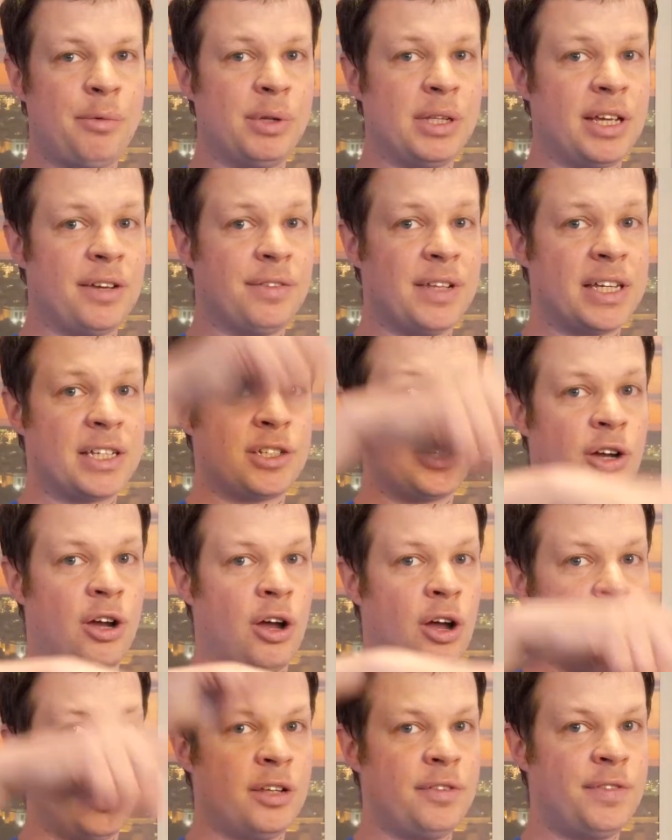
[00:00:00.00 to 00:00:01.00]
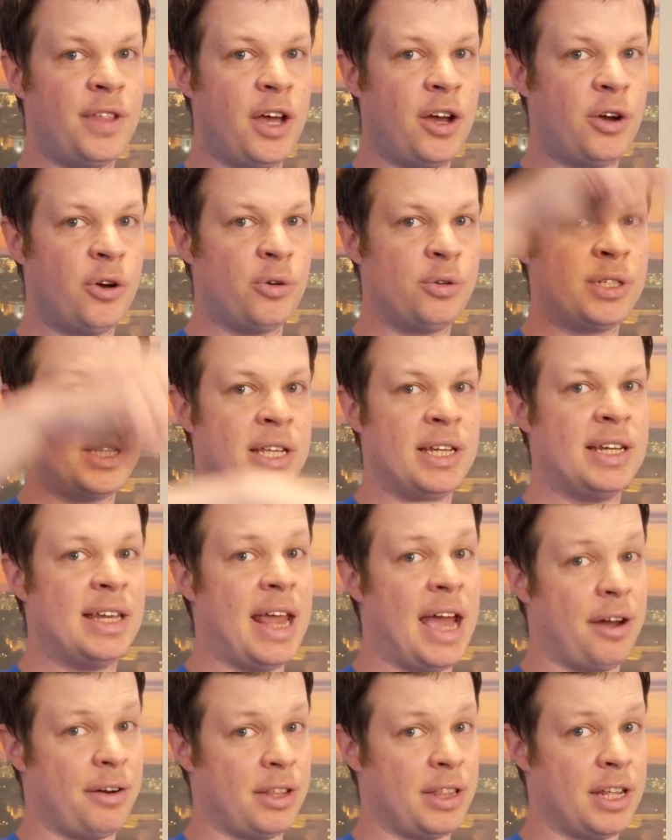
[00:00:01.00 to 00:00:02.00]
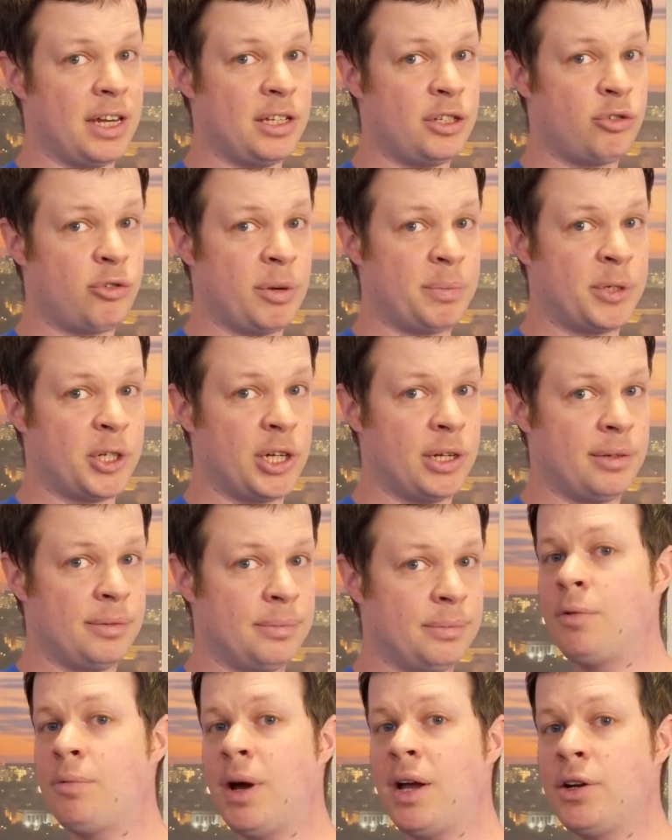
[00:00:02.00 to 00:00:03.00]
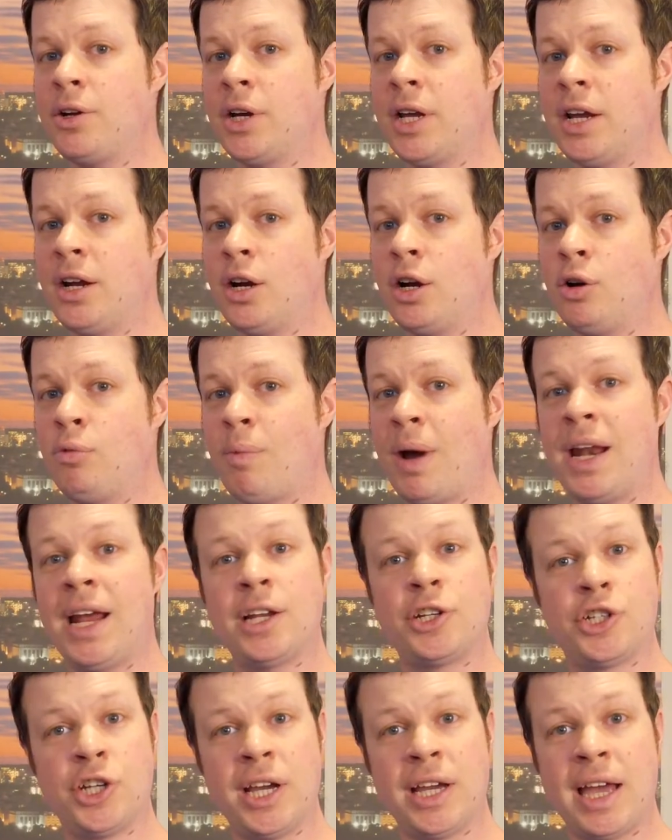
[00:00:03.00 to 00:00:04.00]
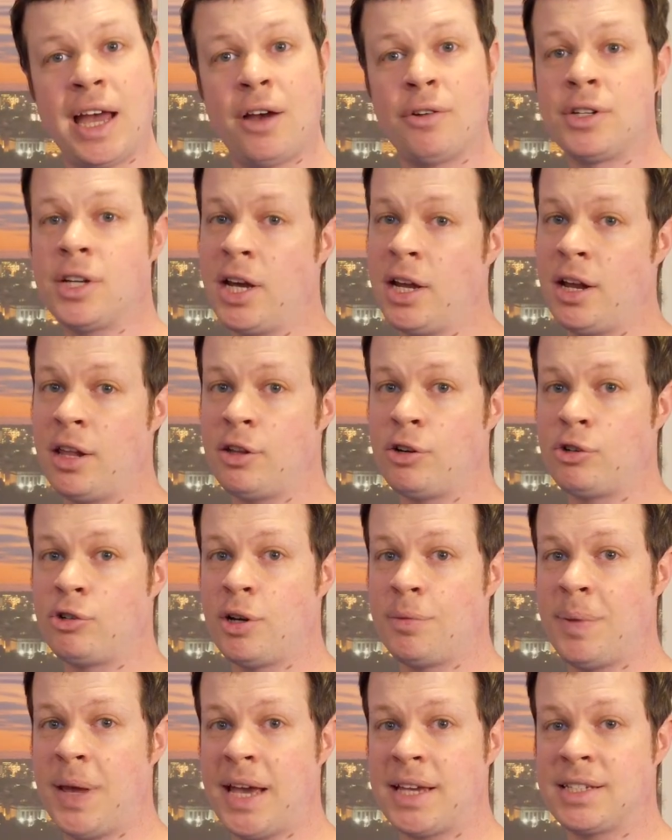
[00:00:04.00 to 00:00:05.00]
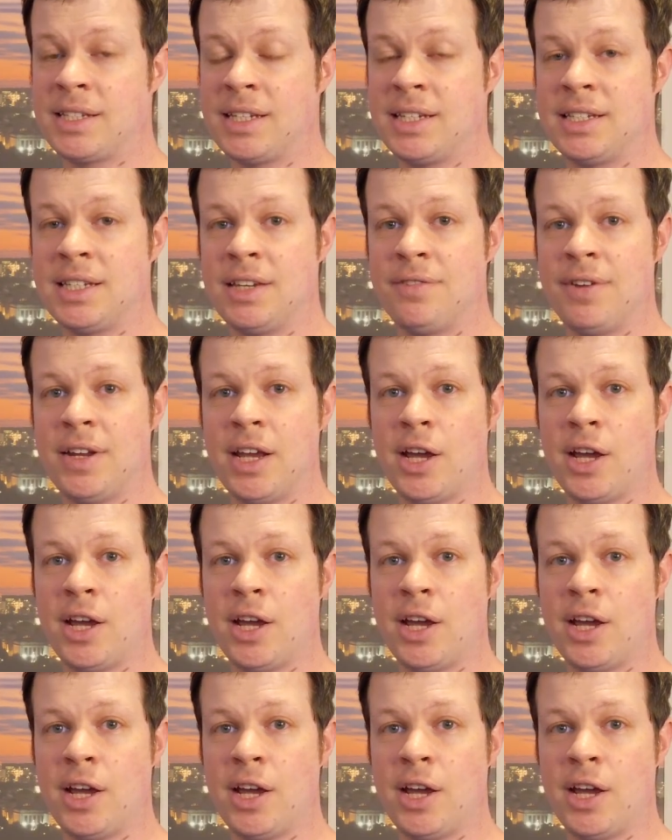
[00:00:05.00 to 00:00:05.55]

I will leave links to all of those down in the description. And while you're here, why not check out another Trip Hacks DC